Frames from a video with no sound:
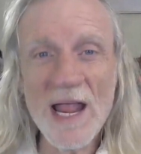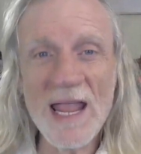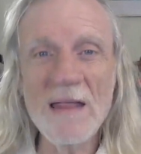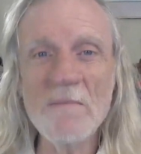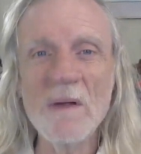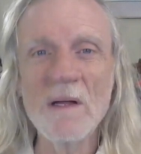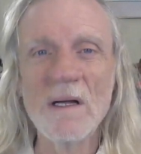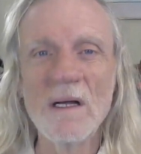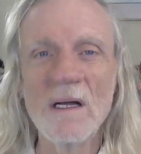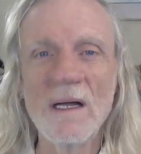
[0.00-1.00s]
name
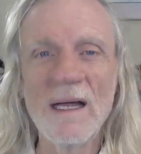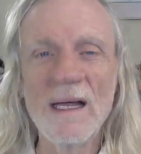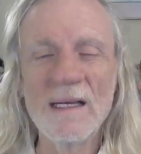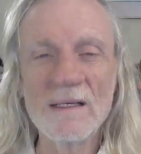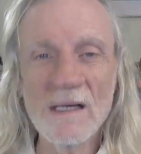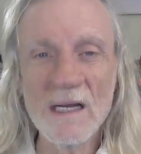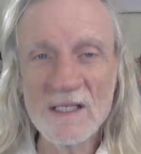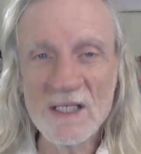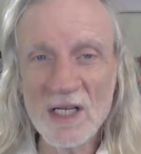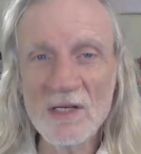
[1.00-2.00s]
and
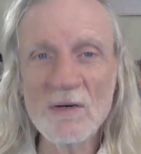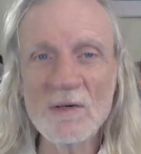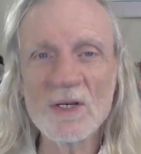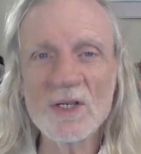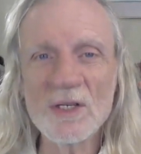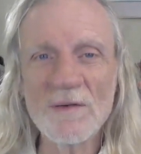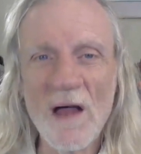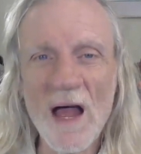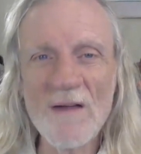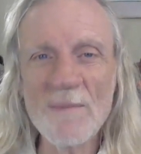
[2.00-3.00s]
continue to
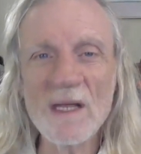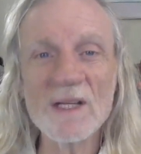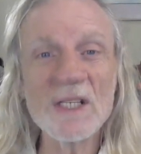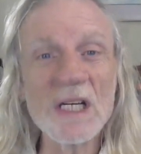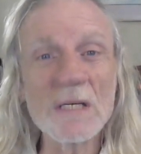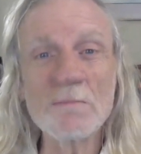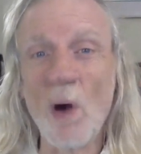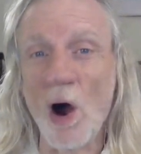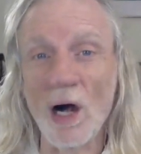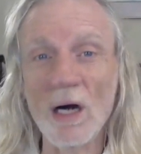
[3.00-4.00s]
survive because he's
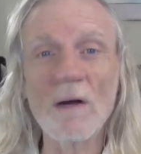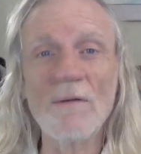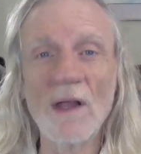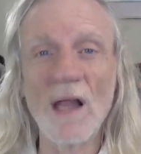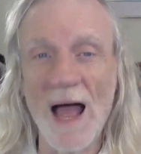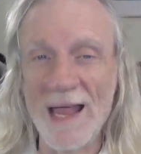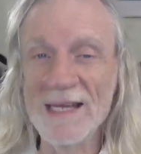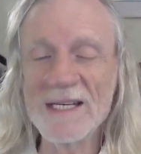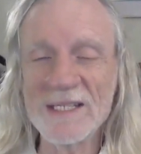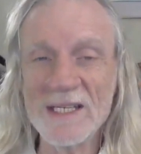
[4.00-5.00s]
part of the
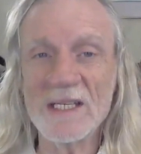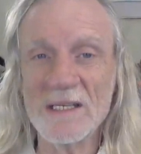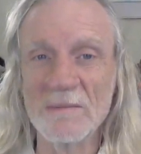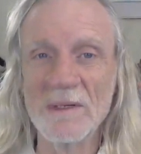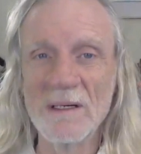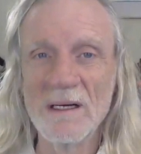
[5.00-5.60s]
lying system.